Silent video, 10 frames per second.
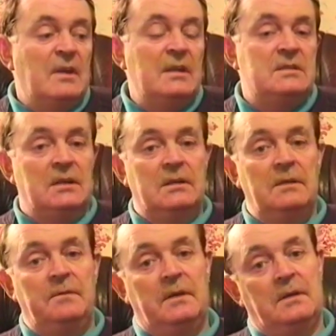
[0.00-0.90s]

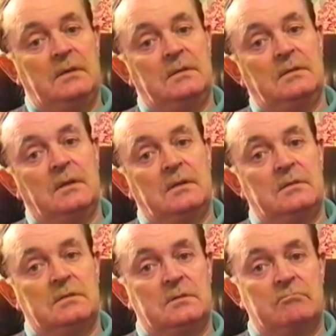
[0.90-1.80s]
insignificant, that
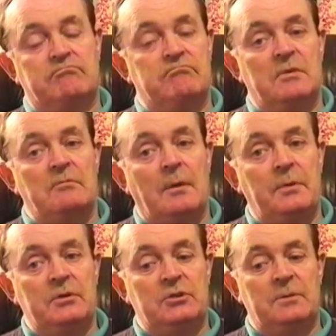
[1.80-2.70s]
it's
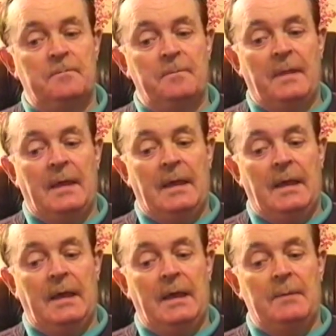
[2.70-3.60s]
rubbish,
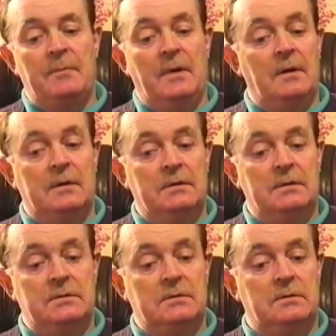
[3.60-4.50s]
or
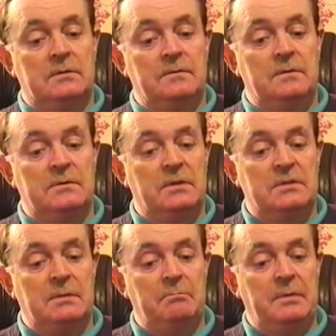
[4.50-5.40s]
that sort of you'll
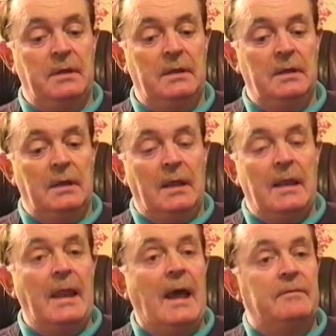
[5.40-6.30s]
just simply
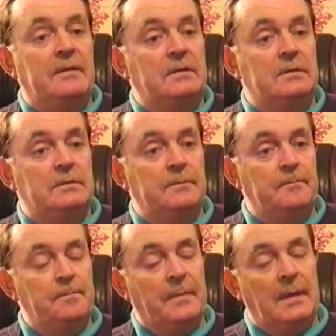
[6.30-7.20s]
laugh at it.
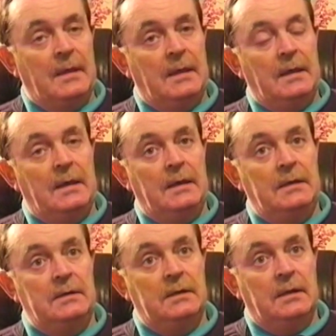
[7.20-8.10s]

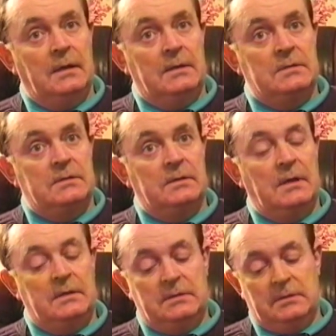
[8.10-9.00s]
And so
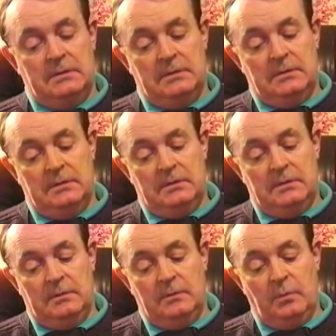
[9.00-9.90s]
that
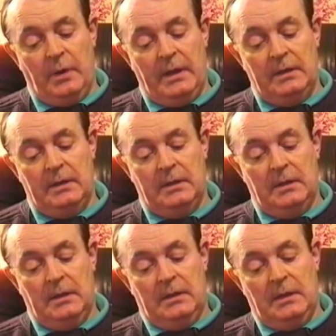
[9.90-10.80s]
when
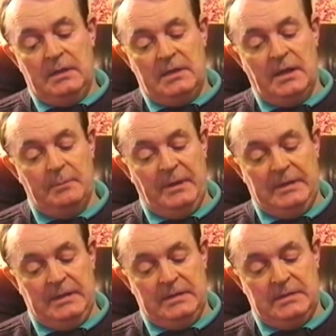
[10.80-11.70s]
they tell me
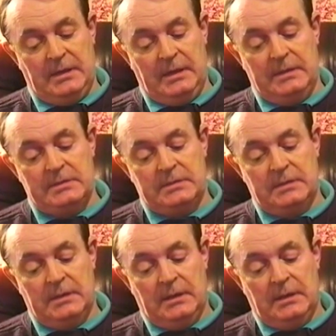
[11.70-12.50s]
these things,